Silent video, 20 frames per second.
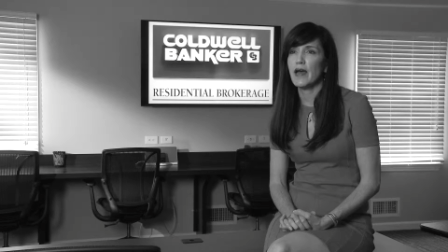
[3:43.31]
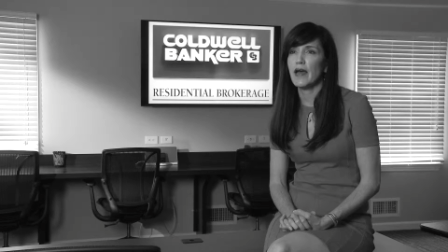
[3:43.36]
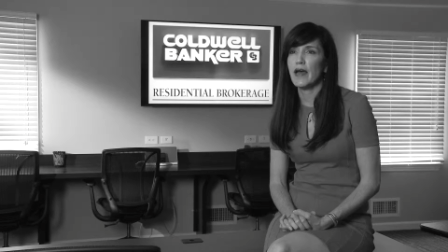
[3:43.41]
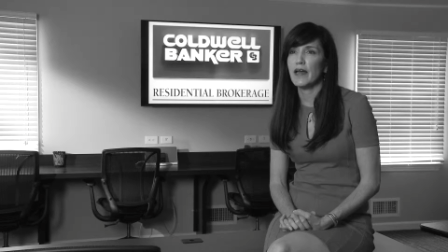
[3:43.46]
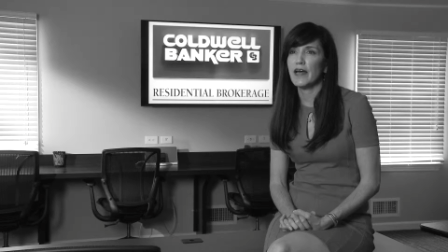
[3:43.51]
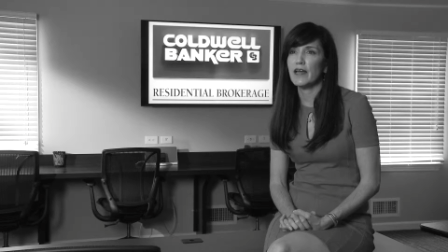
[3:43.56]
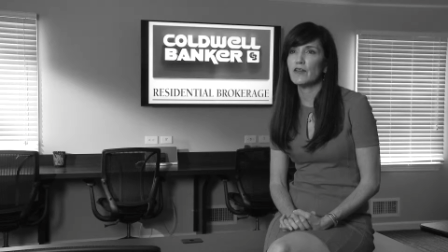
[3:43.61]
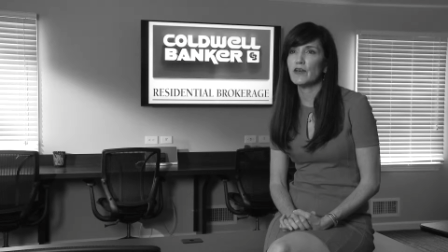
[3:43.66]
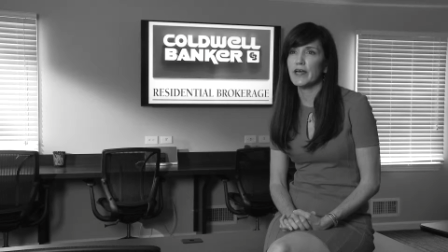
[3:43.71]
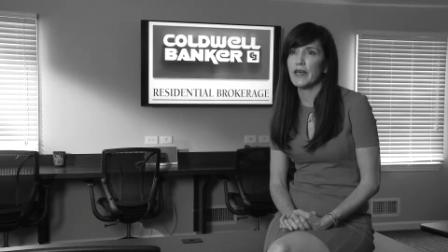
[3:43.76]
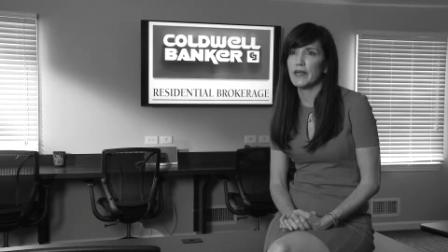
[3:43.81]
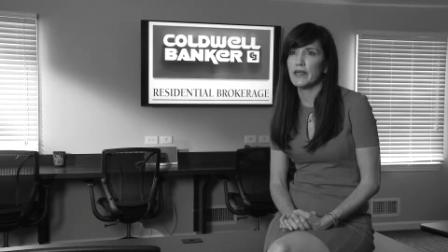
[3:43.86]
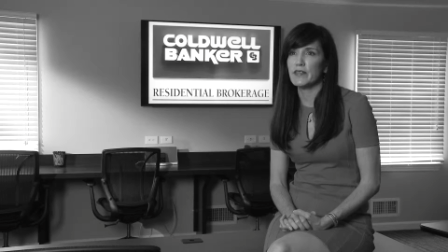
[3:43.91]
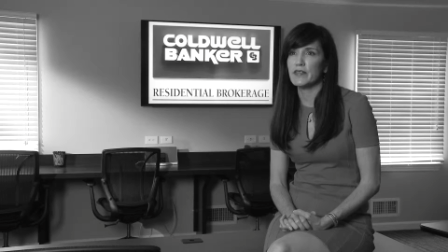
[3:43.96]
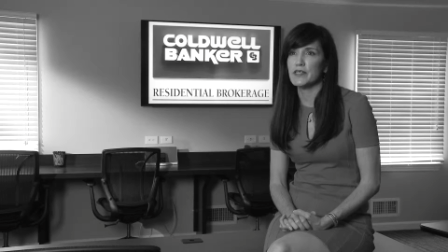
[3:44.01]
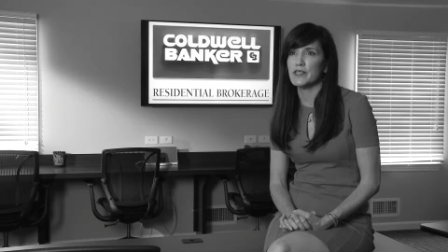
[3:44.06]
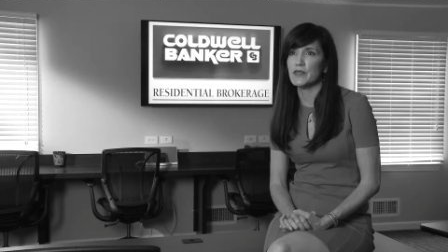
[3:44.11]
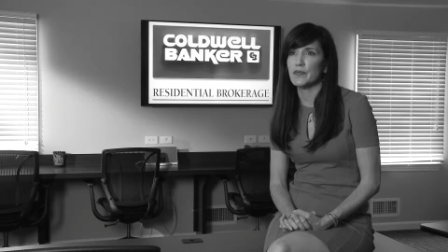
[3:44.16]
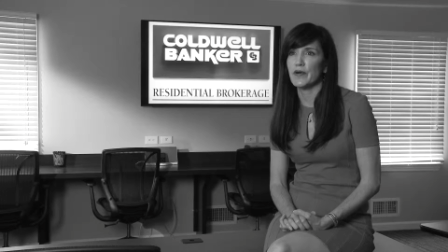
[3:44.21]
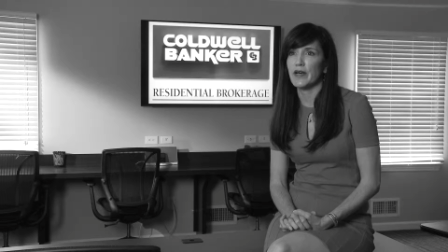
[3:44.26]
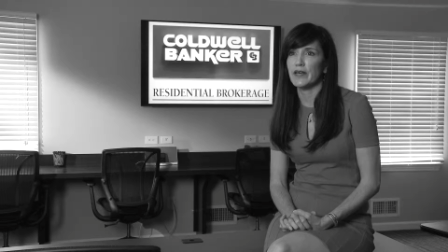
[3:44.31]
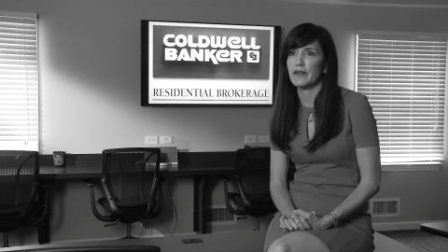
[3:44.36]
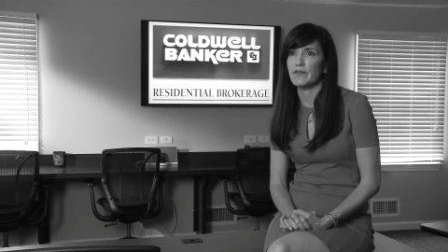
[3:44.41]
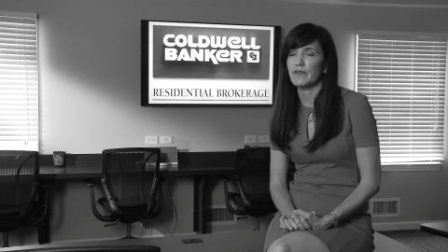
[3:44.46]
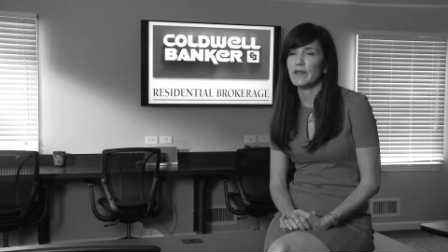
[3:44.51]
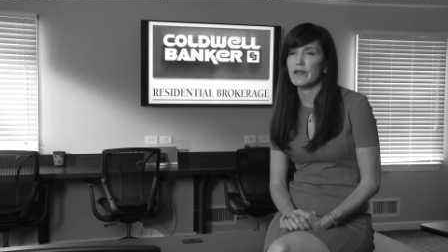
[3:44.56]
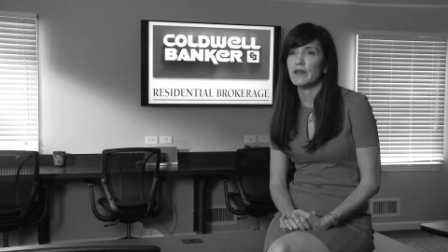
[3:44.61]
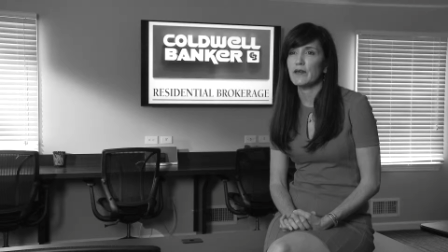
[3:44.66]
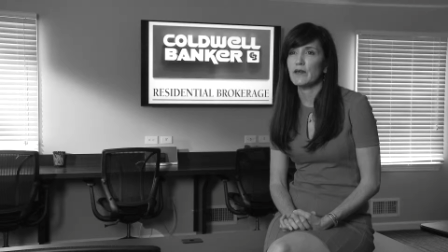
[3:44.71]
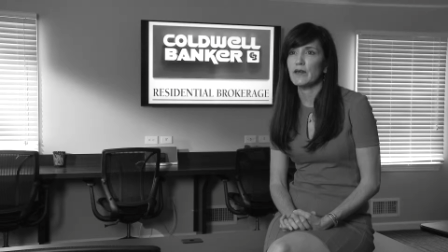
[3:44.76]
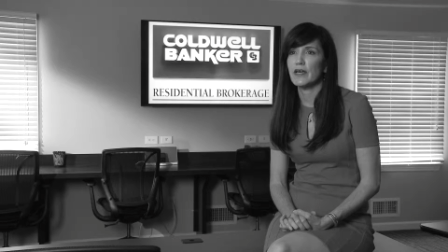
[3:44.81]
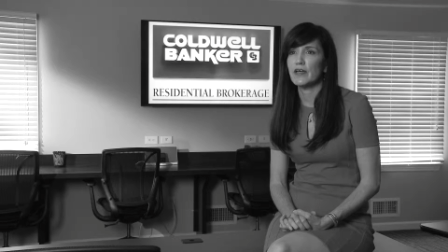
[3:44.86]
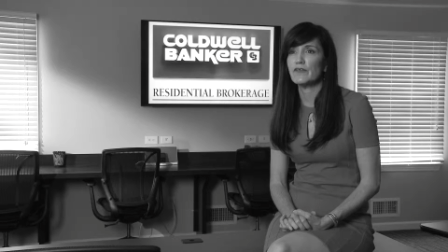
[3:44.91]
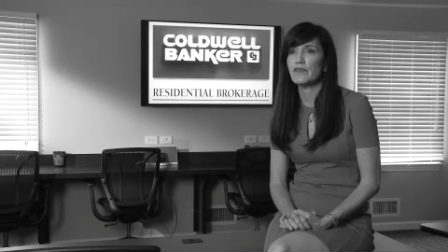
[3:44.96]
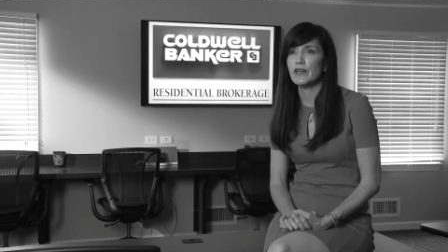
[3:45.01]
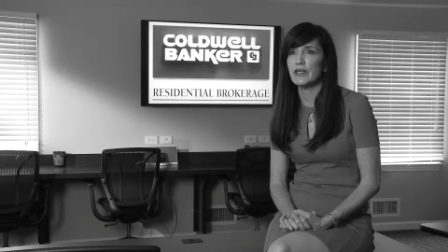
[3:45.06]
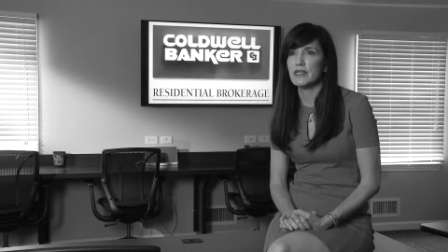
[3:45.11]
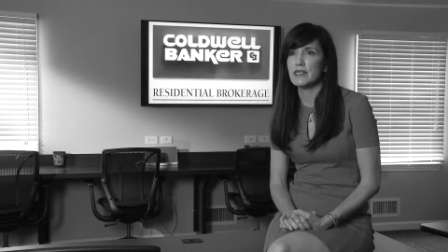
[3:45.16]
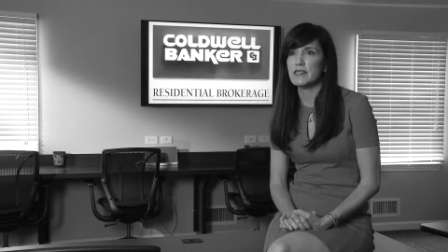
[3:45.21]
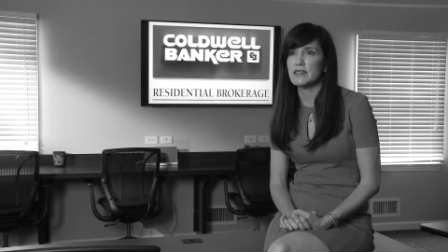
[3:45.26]
And I look at it this way. In
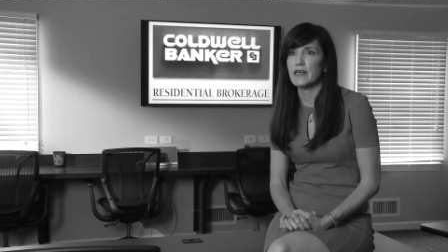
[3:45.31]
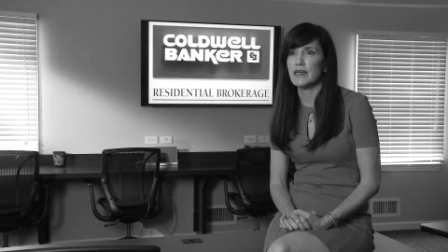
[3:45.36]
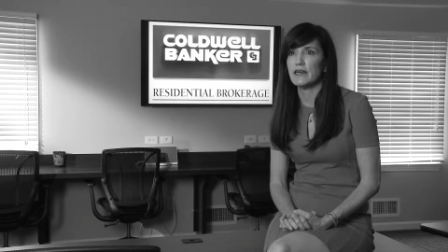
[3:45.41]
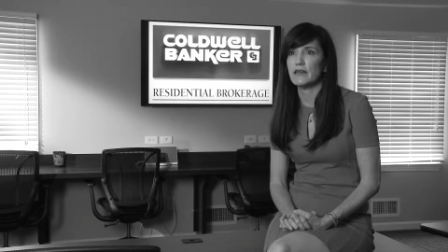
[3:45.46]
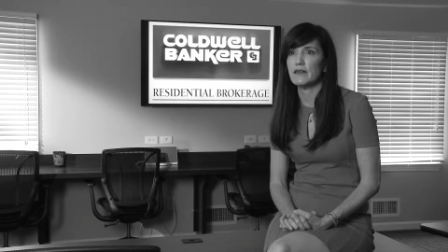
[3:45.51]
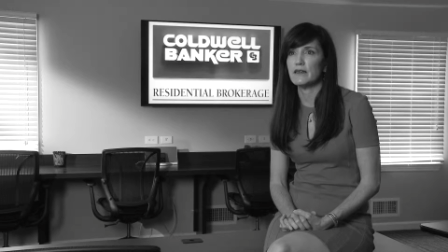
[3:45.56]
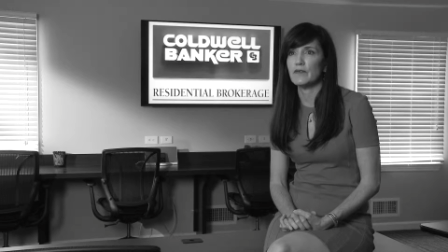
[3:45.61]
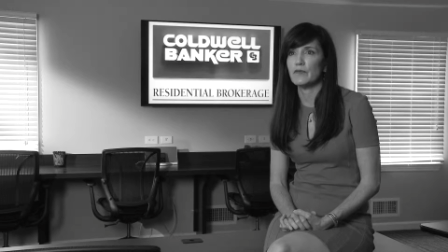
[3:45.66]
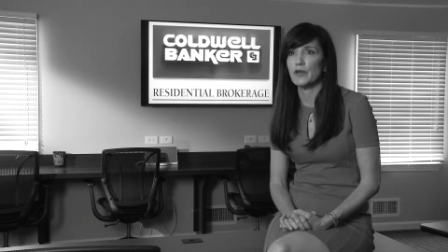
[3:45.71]
real estate,